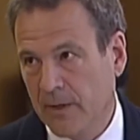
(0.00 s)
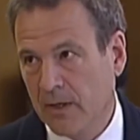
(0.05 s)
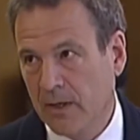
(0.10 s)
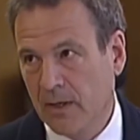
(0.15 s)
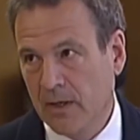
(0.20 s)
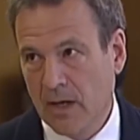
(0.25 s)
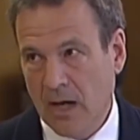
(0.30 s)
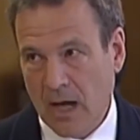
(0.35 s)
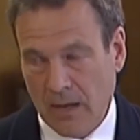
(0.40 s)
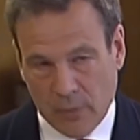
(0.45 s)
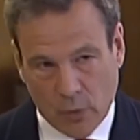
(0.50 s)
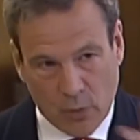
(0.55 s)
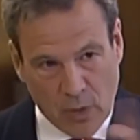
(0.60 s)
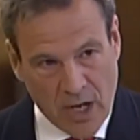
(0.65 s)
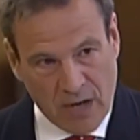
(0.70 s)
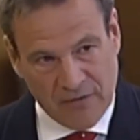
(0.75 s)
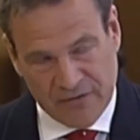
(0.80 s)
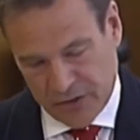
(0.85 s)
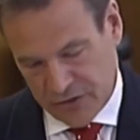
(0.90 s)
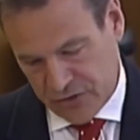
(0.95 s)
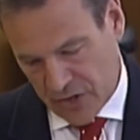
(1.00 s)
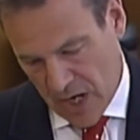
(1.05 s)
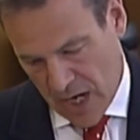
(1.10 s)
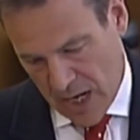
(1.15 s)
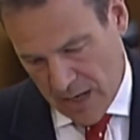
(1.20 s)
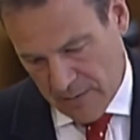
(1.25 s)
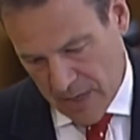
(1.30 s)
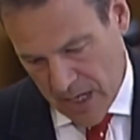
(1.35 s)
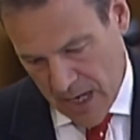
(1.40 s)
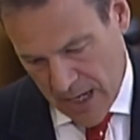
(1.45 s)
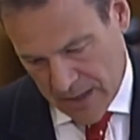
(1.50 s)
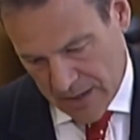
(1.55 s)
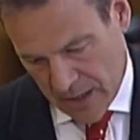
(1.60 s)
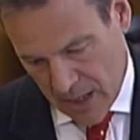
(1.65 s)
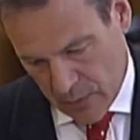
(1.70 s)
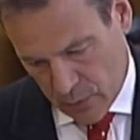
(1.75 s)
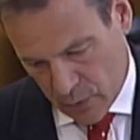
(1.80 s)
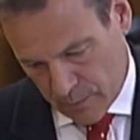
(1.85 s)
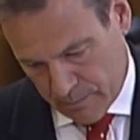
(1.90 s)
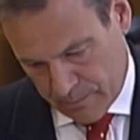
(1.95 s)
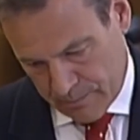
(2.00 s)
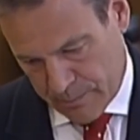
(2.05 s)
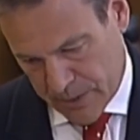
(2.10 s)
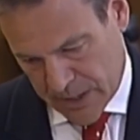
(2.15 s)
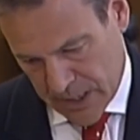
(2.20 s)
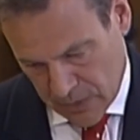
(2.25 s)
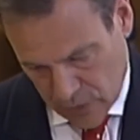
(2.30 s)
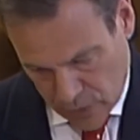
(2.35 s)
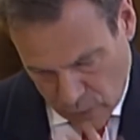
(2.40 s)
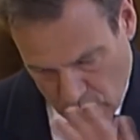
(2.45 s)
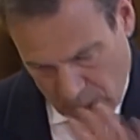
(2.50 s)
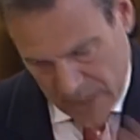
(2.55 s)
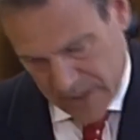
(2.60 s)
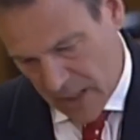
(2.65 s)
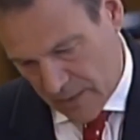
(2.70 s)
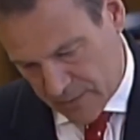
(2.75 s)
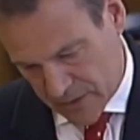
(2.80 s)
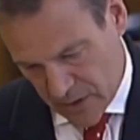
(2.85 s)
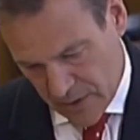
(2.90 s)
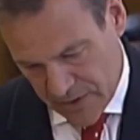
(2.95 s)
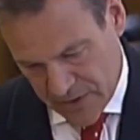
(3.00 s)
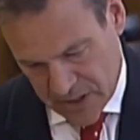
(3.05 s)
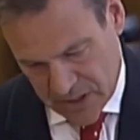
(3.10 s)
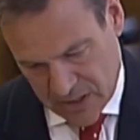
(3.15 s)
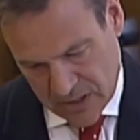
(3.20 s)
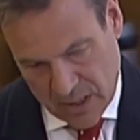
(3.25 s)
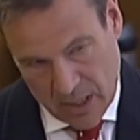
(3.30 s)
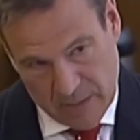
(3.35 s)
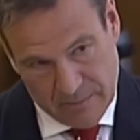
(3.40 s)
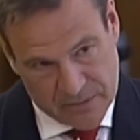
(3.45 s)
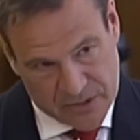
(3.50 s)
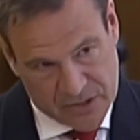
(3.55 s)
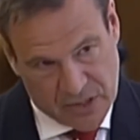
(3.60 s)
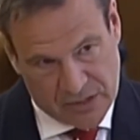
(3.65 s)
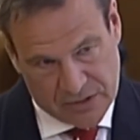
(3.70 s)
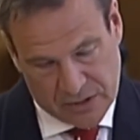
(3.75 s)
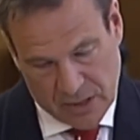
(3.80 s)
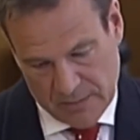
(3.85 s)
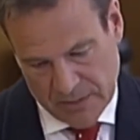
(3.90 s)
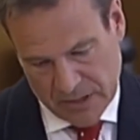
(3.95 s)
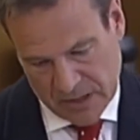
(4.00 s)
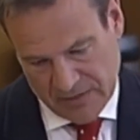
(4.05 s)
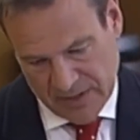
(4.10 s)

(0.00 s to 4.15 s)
I'm aware of the time, and I will begin to wind up so others can start to come in the next